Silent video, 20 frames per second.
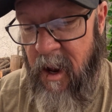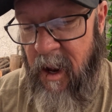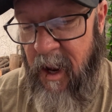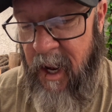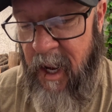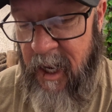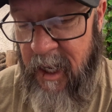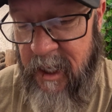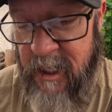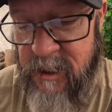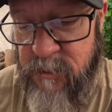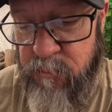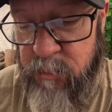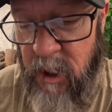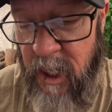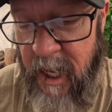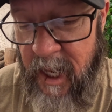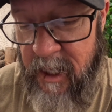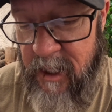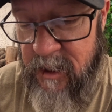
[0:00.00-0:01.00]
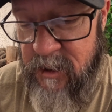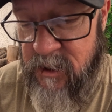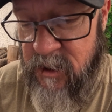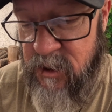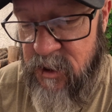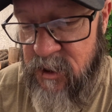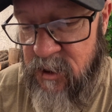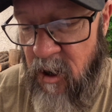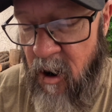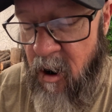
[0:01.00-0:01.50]
And his plan is to
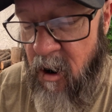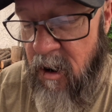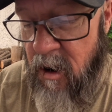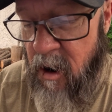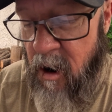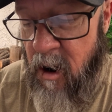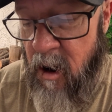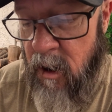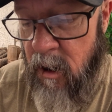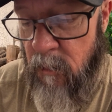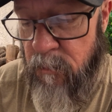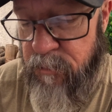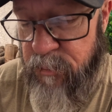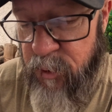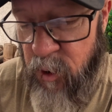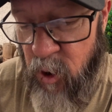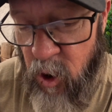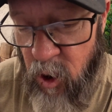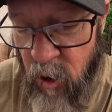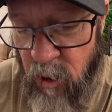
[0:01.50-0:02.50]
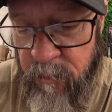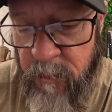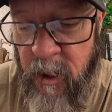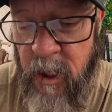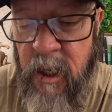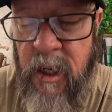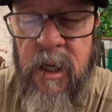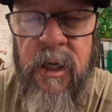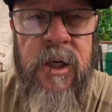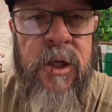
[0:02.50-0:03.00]
start on a
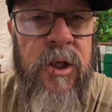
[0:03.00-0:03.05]
permanent